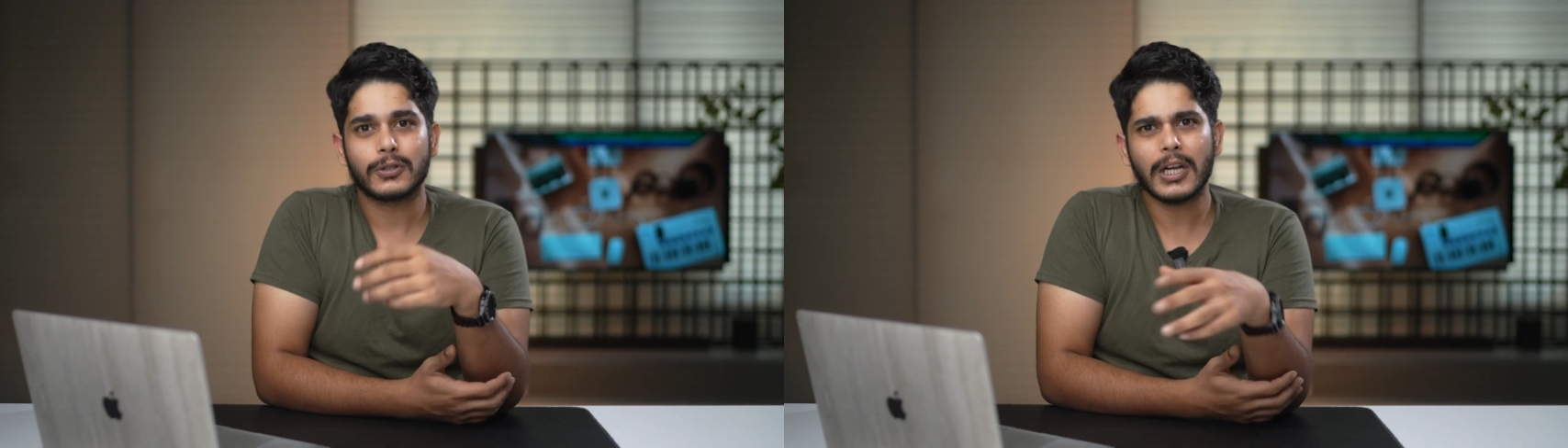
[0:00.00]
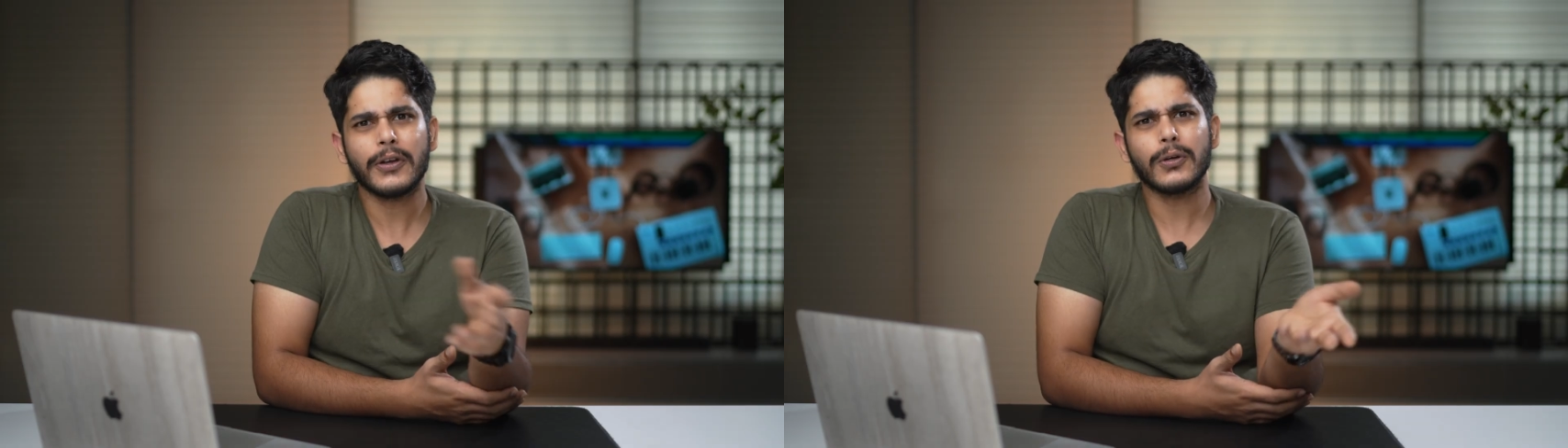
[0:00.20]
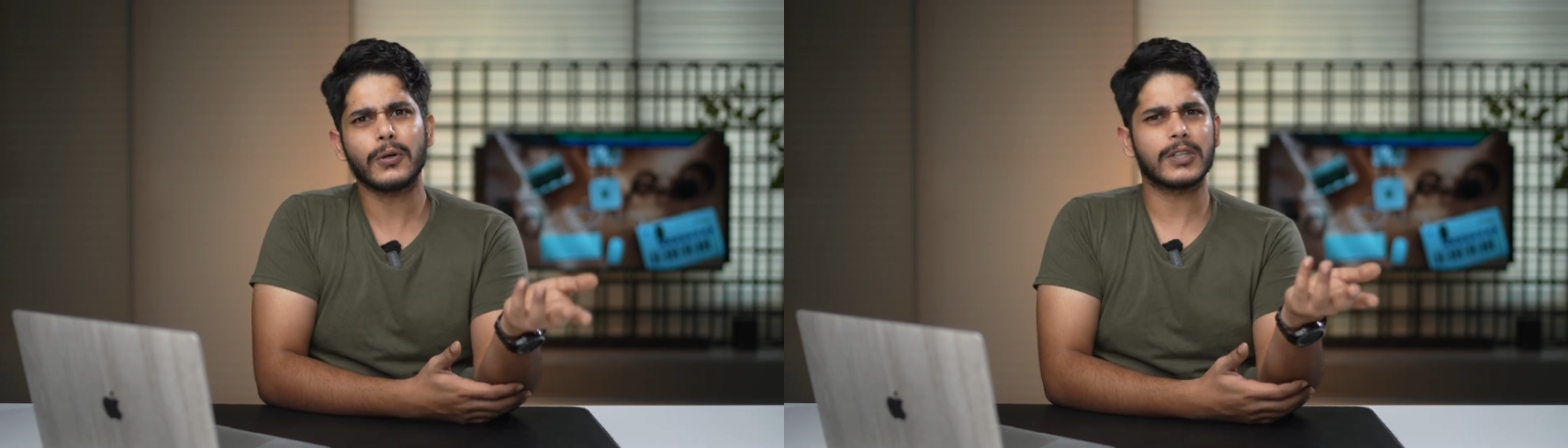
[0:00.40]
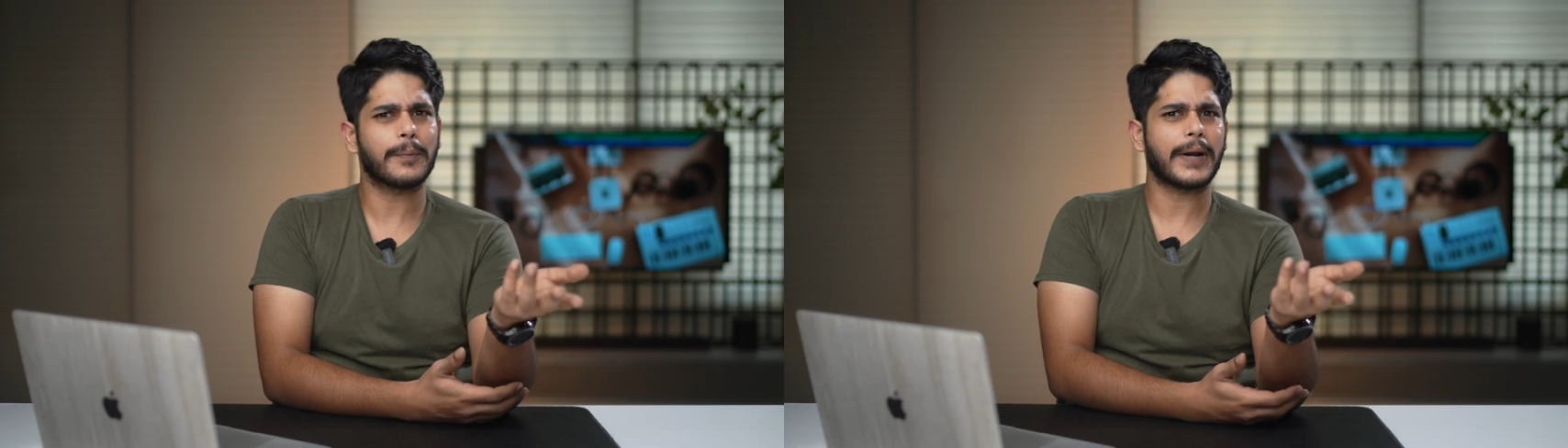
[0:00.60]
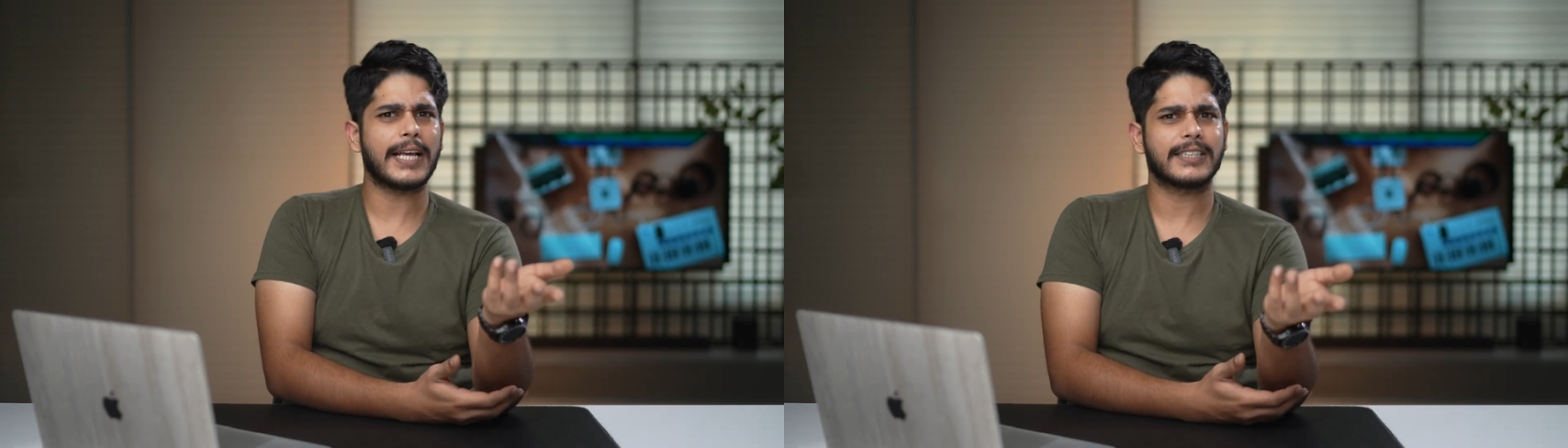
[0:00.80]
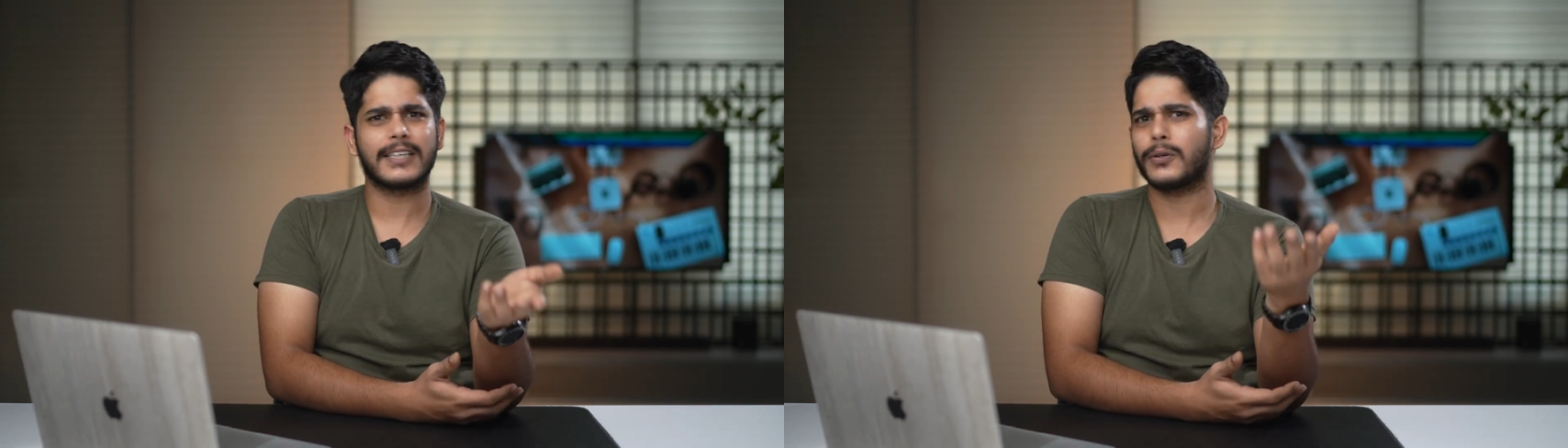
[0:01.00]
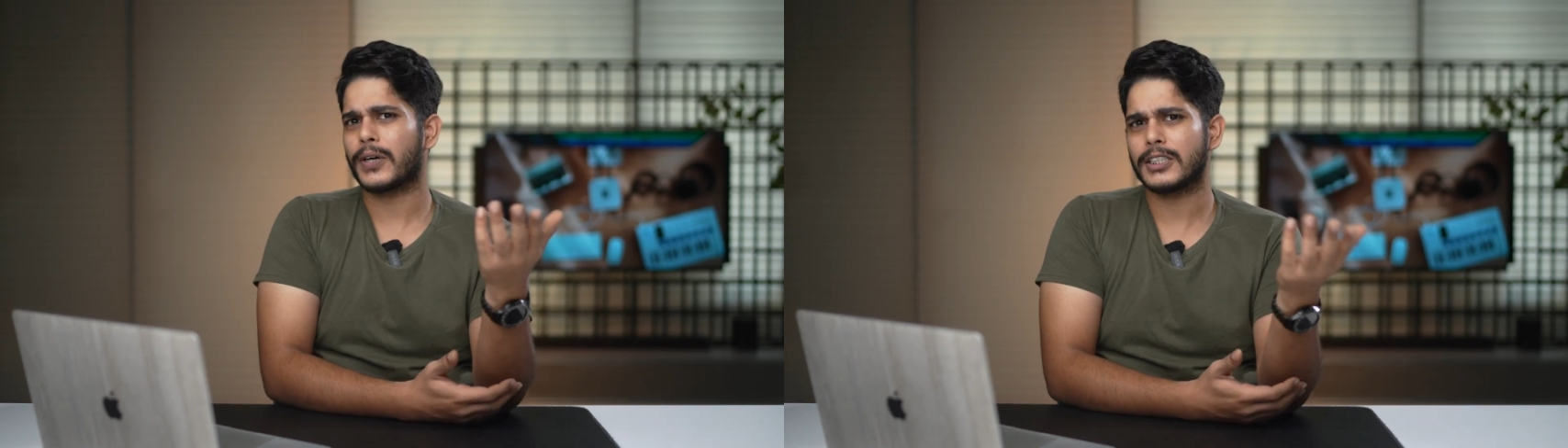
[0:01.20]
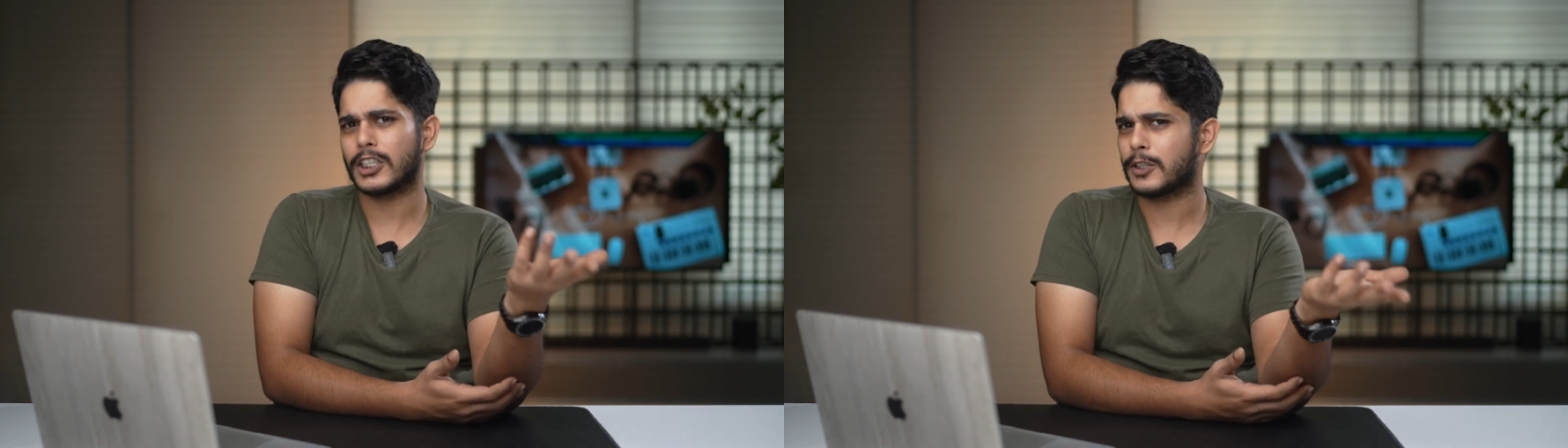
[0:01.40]
So now you know the pricing. You
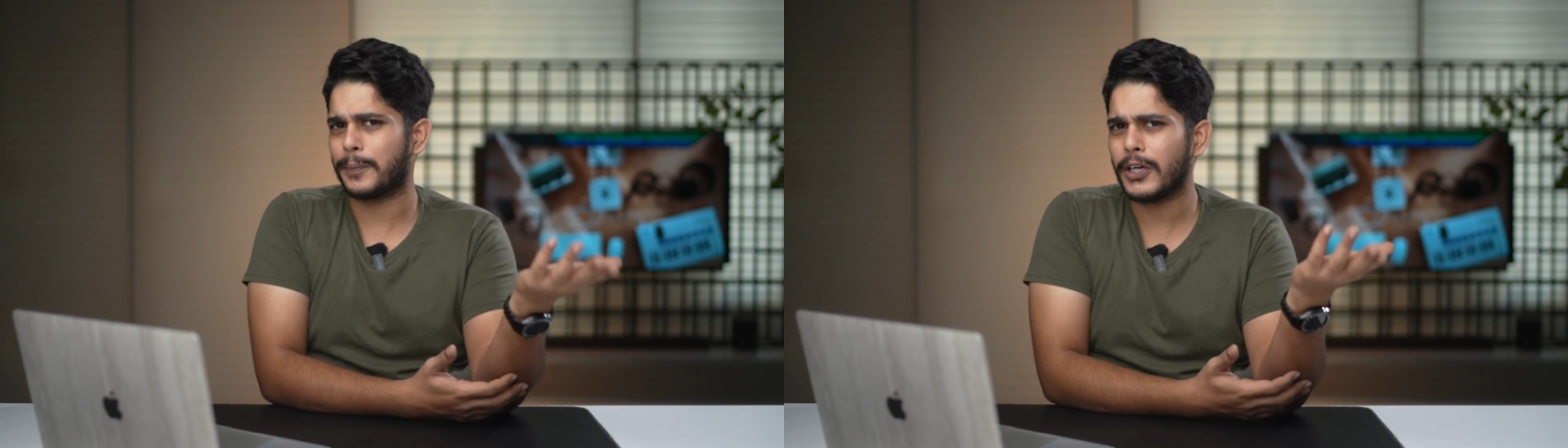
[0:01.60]
can just